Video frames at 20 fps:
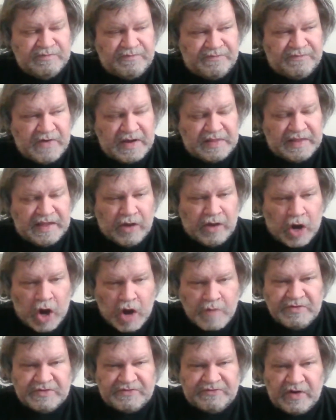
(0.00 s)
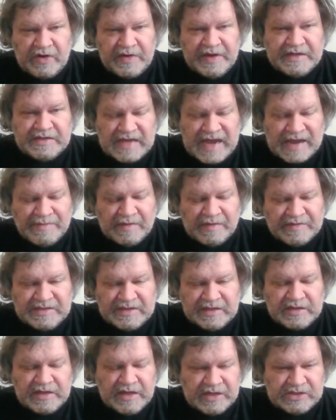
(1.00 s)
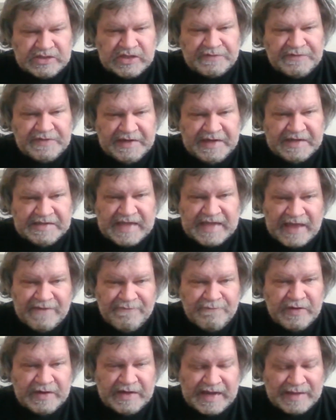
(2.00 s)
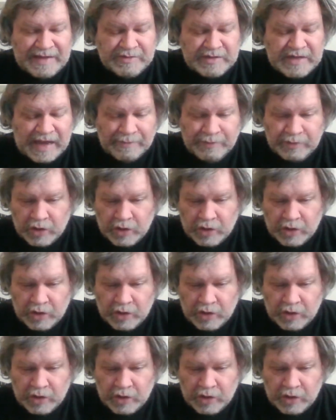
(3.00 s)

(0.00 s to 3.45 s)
frankly, arbitrary time limits that cut us off in the knees every damn time.